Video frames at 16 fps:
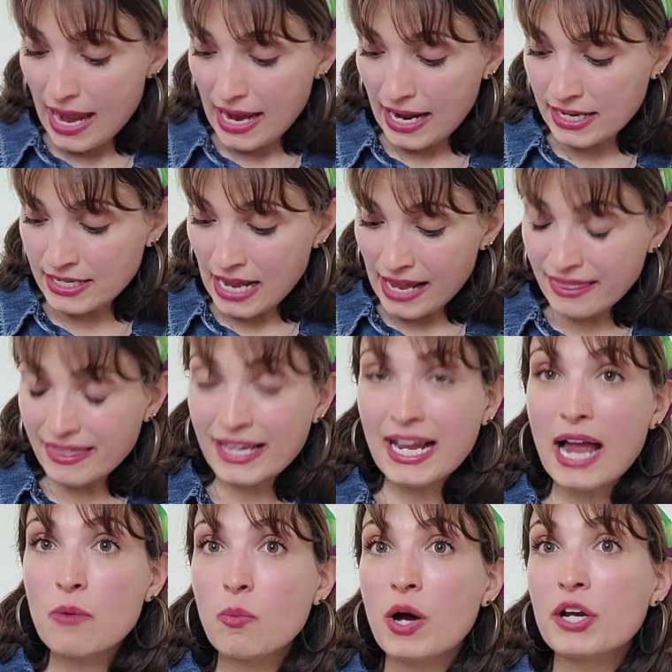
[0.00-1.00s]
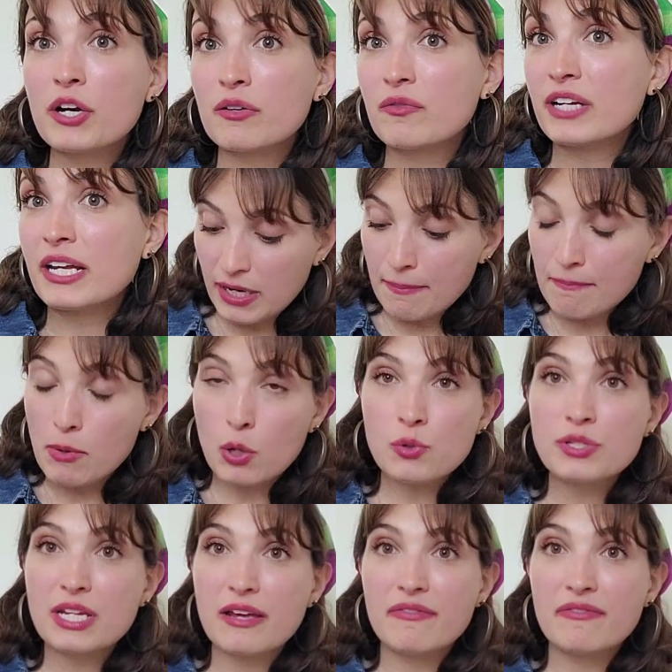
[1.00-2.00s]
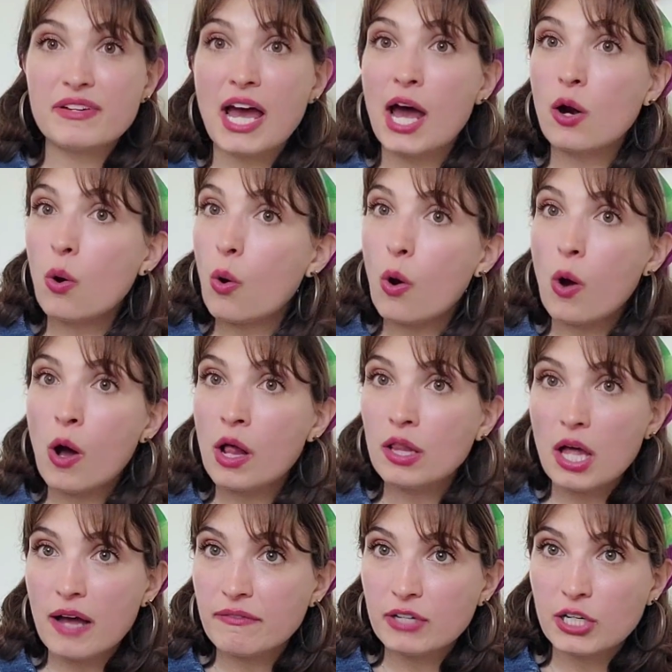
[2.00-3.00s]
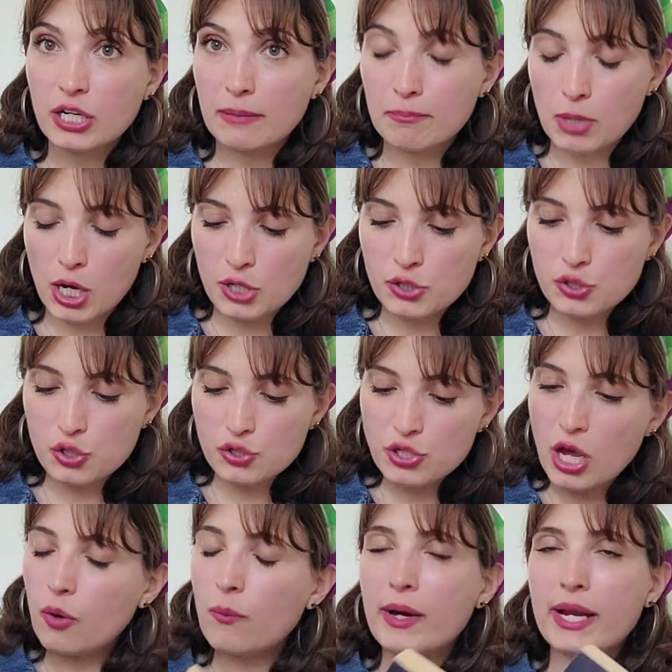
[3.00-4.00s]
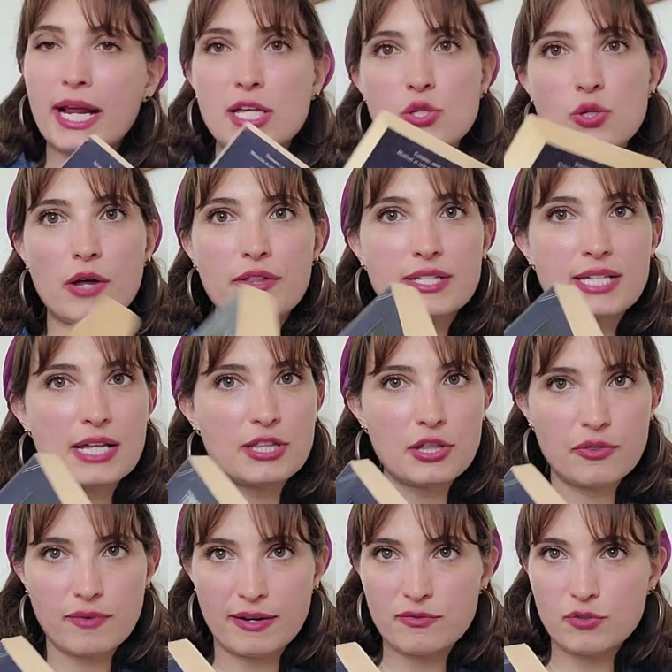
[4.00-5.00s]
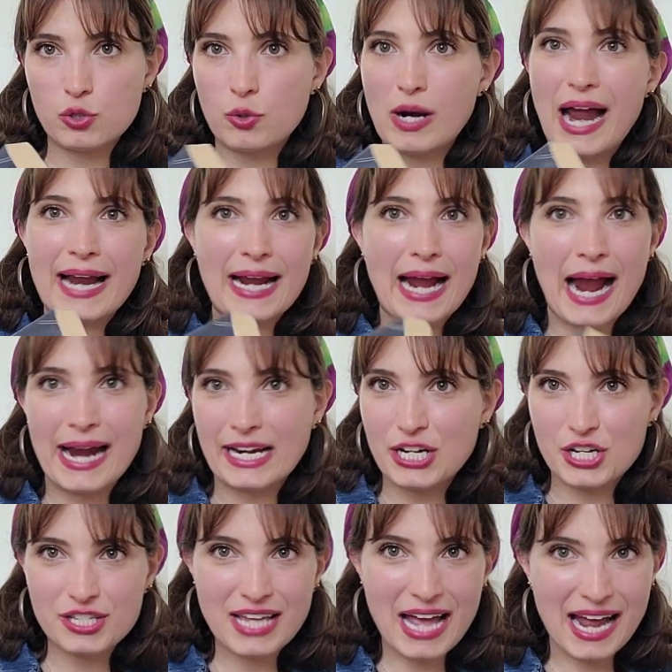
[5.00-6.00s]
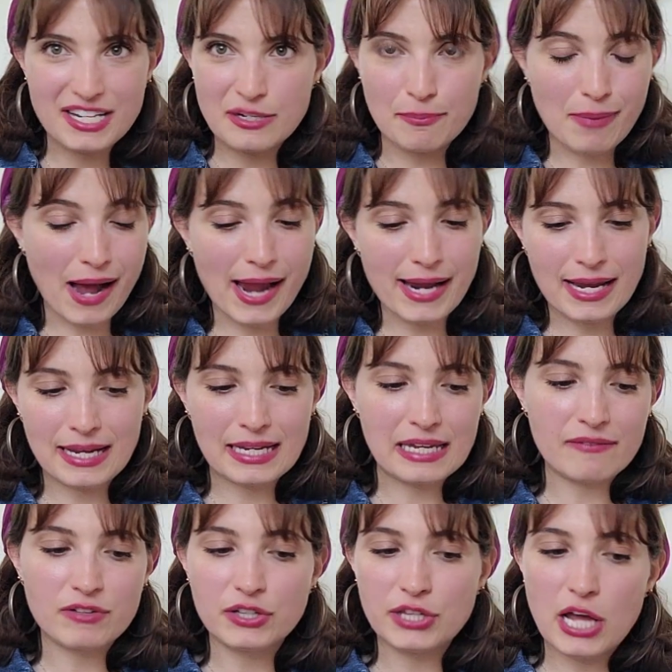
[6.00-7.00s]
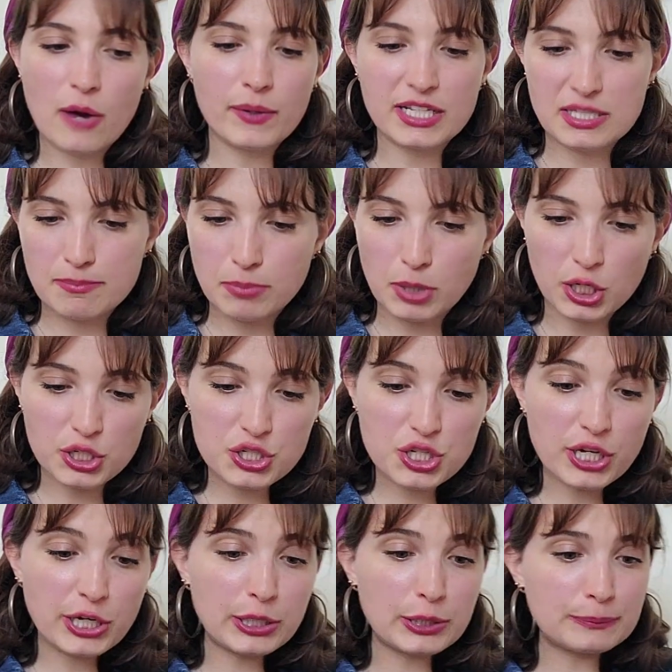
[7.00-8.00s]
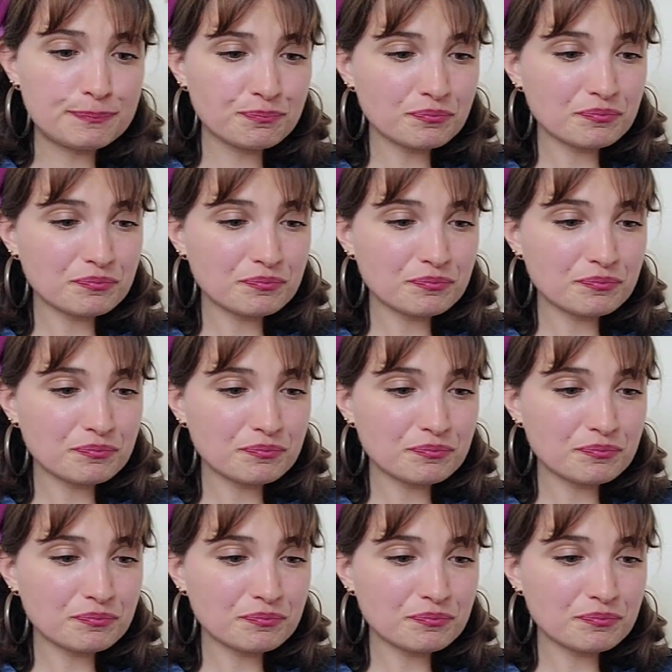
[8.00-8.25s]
and I think I want to read most, if not all, of her books. So when I saw this at the thrift store, I kind of just had to buy it, even though it's book 2.